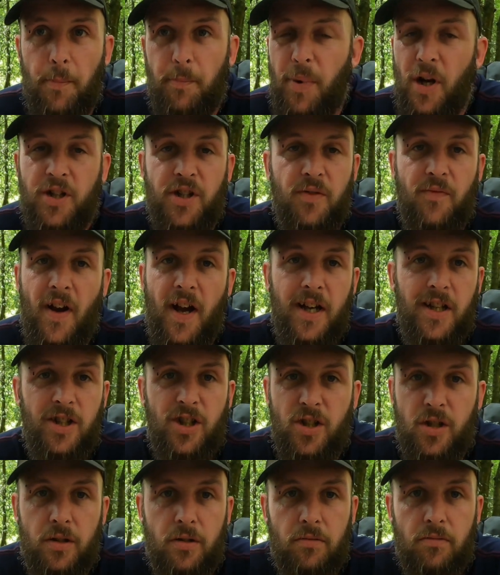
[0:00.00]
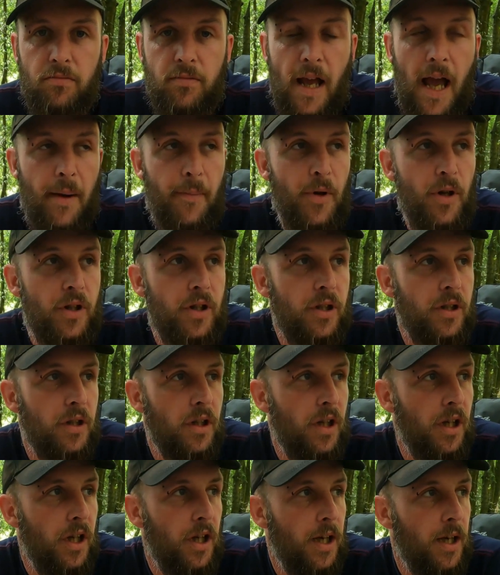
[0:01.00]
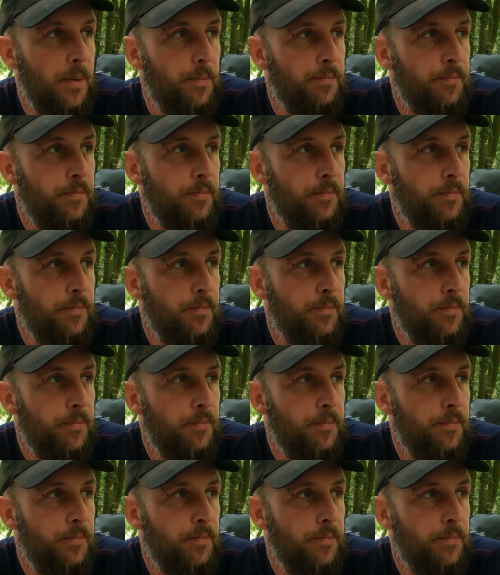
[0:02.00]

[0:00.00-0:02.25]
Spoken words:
budget range hammock. I